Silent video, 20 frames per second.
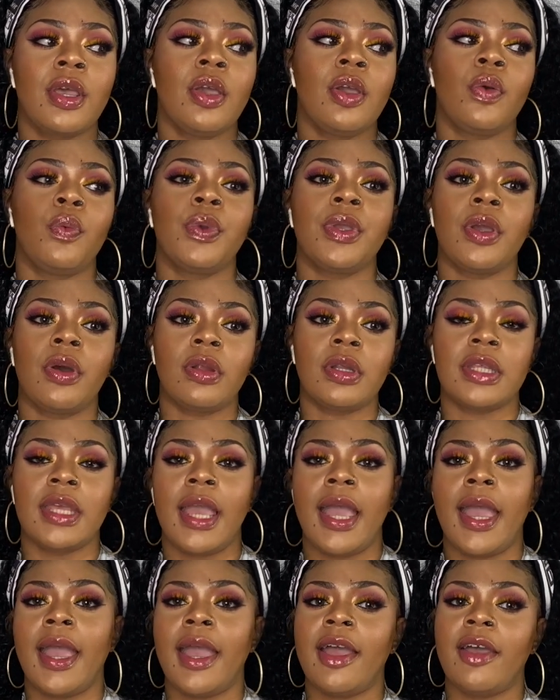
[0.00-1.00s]
we only
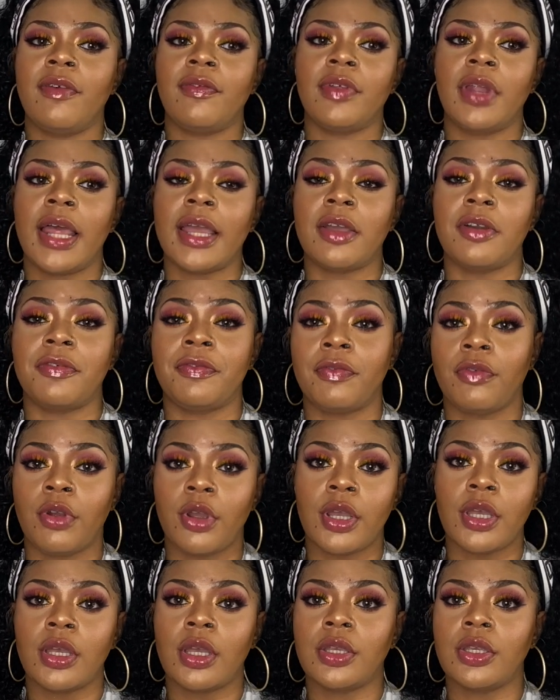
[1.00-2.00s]
have like a
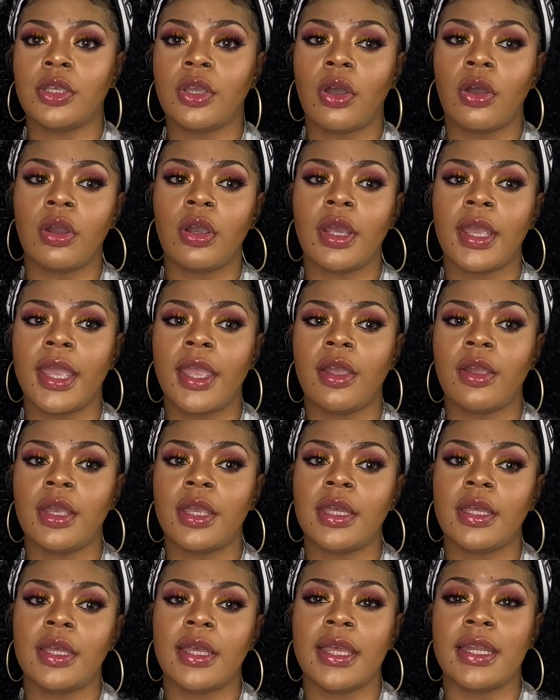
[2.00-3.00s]
front yard
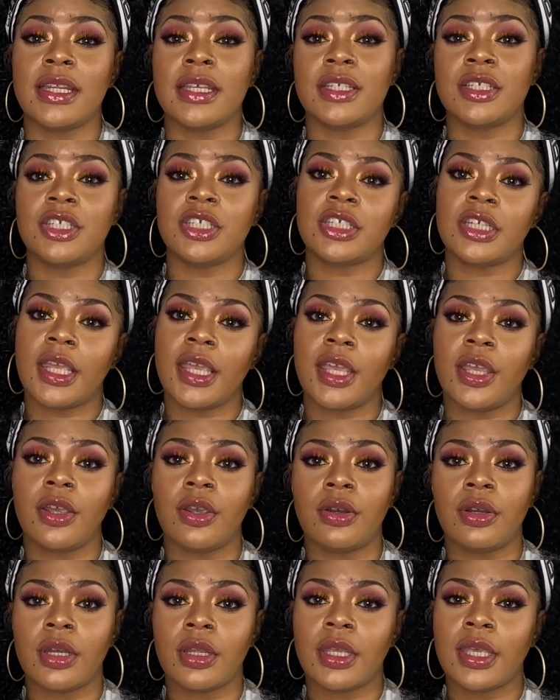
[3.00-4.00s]
area and it's
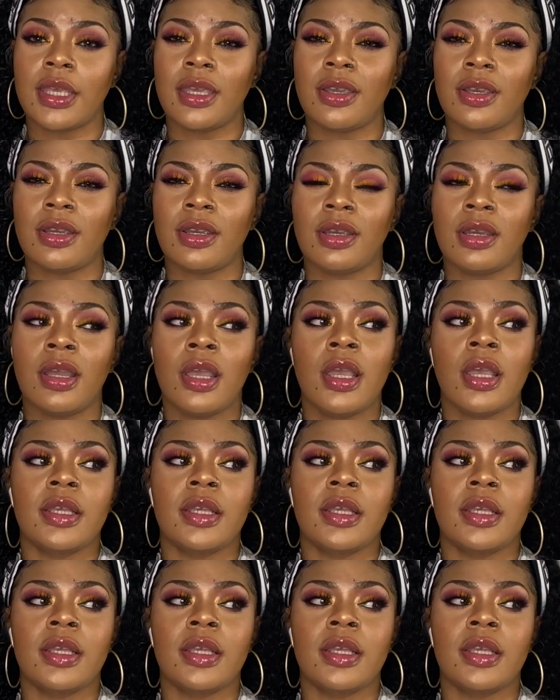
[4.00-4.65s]
shared here